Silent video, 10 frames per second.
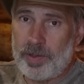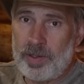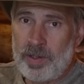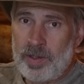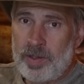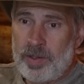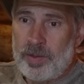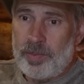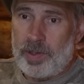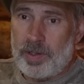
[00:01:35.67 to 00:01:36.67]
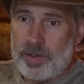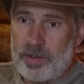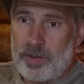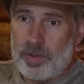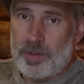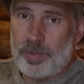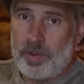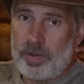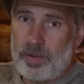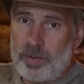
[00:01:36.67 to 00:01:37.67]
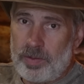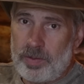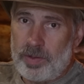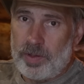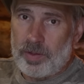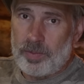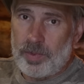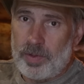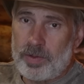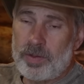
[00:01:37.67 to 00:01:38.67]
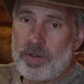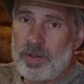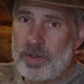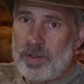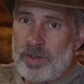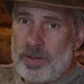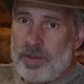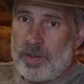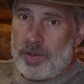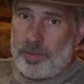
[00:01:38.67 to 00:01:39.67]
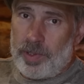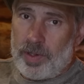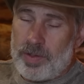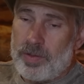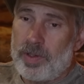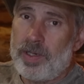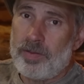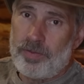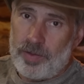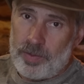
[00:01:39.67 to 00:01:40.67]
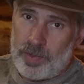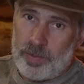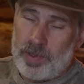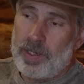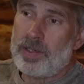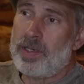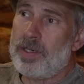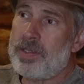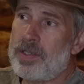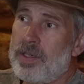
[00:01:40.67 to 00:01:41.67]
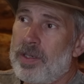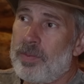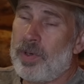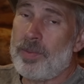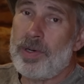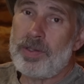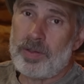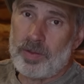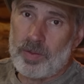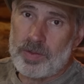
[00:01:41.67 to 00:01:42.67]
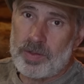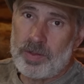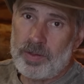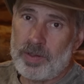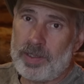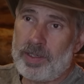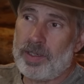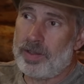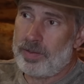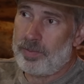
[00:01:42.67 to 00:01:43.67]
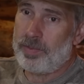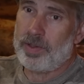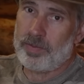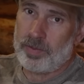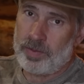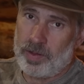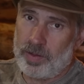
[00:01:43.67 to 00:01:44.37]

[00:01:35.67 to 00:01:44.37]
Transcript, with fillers: me because she would spook deer and moose and bear, so I can't film them in that case. And when I'm hunting those, I can't have a,